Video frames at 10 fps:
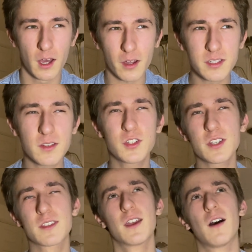I
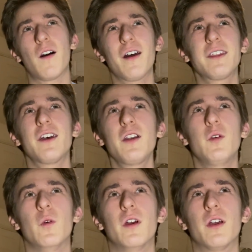don't
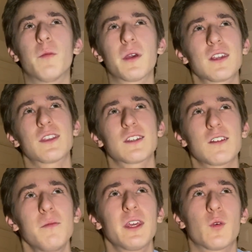know, because there's
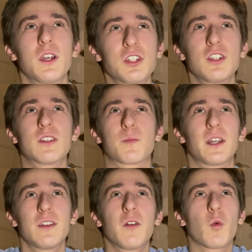so many questions, but I
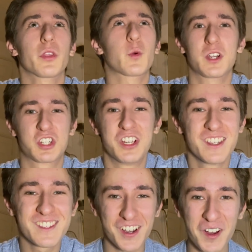don't know what the
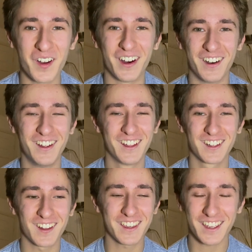questions are.
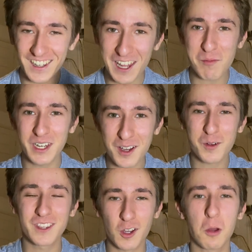Like, let me know
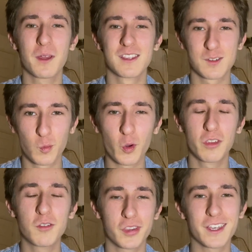in the comments what
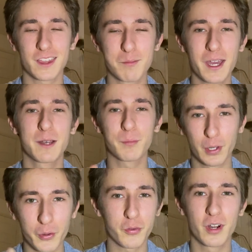you think the main
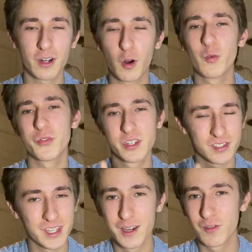plot thread of the
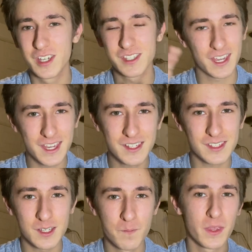series
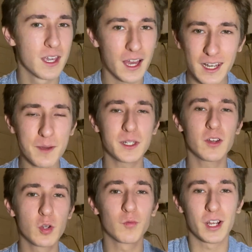is, and let me know
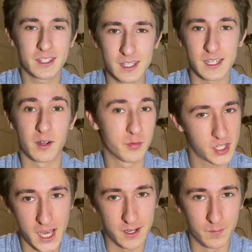your ratings out of
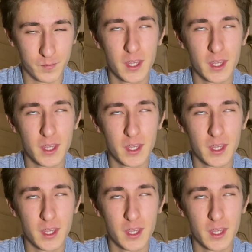10.